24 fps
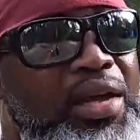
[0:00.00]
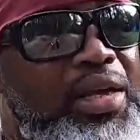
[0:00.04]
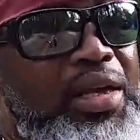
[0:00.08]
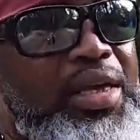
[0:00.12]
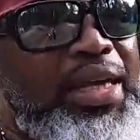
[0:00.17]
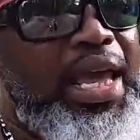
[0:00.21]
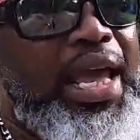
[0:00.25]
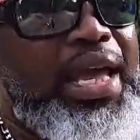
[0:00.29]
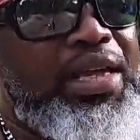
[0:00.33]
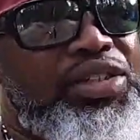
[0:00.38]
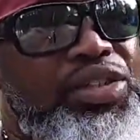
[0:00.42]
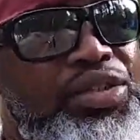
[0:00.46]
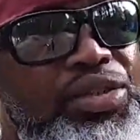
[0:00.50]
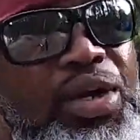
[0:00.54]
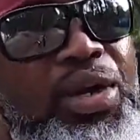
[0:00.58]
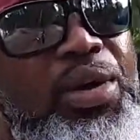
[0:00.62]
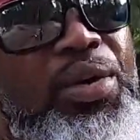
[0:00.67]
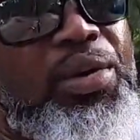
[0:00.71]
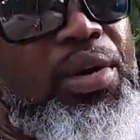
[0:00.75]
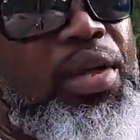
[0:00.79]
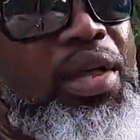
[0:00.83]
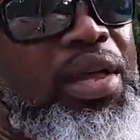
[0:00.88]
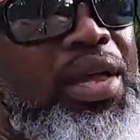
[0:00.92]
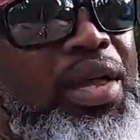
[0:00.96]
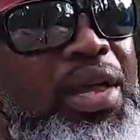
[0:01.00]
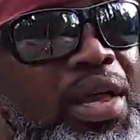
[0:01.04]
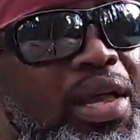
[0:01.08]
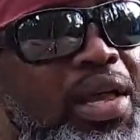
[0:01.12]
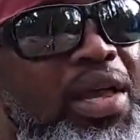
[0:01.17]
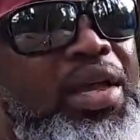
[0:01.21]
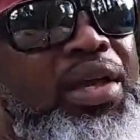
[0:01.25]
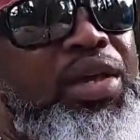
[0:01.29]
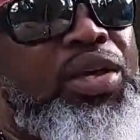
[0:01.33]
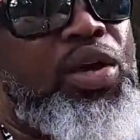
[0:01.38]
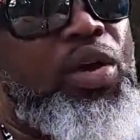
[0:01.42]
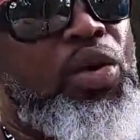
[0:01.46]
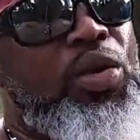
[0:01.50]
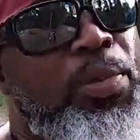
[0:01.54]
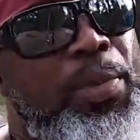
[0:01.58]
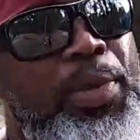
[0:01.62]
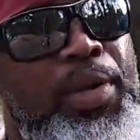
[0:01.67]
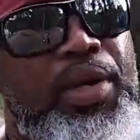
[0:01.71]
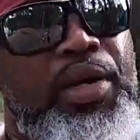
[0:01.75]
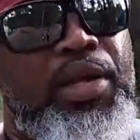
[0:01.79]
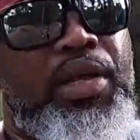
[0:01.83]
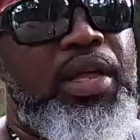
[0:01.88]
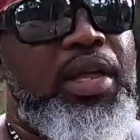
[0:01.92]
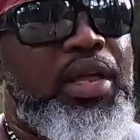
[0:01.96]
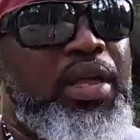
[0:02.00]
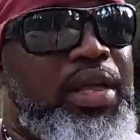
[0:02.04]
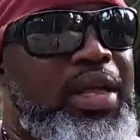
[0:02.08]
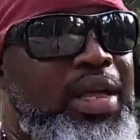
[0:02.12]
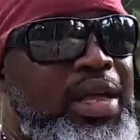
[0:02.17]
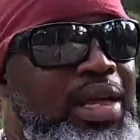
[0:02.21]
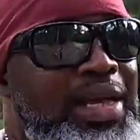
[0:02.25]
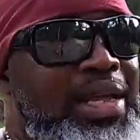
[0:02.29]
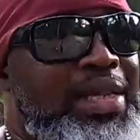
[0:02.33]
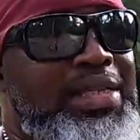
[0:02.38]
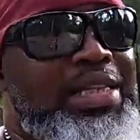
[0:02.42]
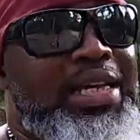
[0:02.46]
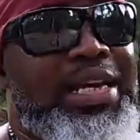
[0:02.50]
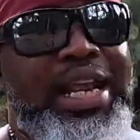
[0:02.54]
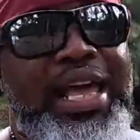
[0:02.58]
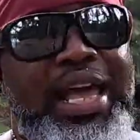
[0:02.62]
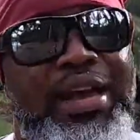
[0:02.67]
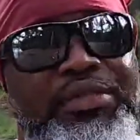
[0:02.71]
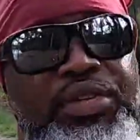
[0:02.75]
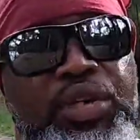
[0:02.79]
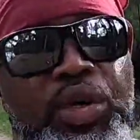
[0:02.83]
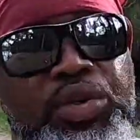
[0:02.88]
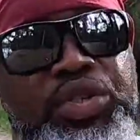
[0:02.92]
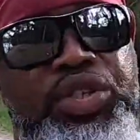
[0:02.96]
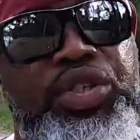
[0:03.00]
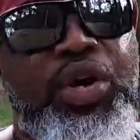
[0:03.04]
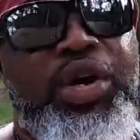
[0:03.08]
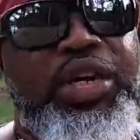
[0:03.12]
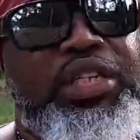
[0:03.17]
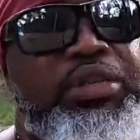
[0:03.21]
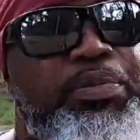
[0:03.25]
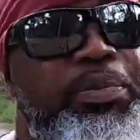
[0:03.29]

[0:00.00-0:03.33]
Castro, Cuba, didn't have no choice